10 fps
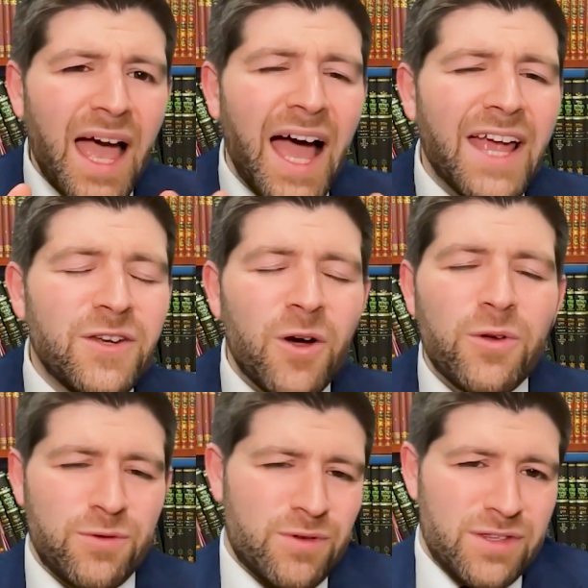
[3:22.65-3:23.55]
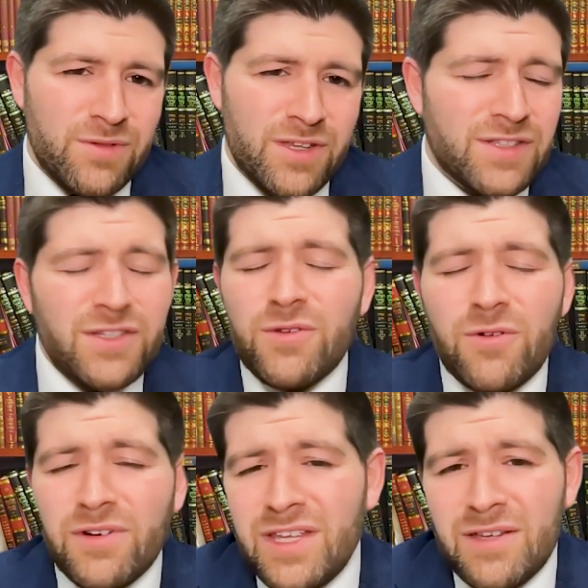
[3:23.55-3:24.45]
I know you can do this. You
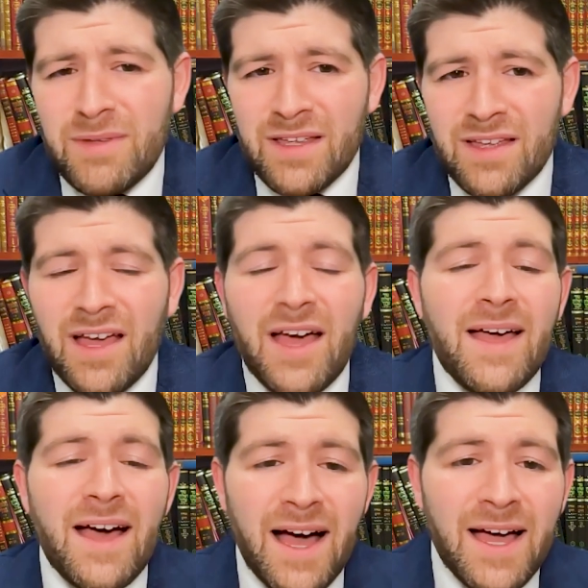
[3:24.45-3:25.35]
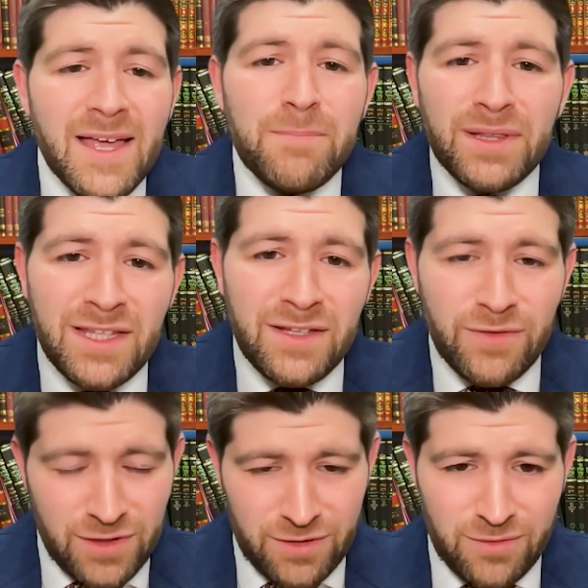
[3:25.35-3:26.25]
don't need me. I believe
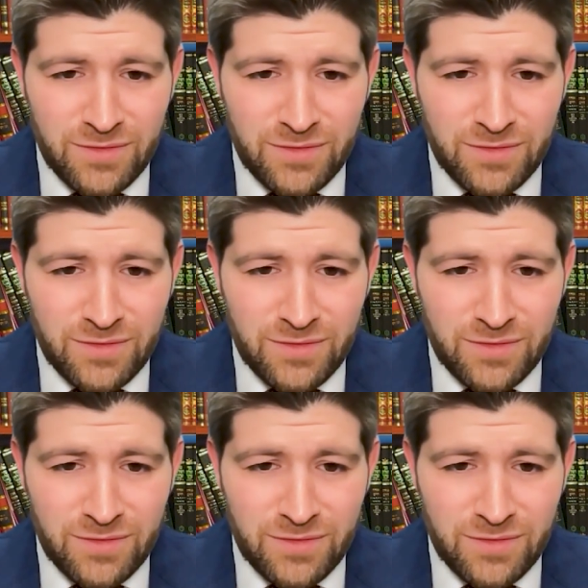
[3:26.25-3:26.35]
in you.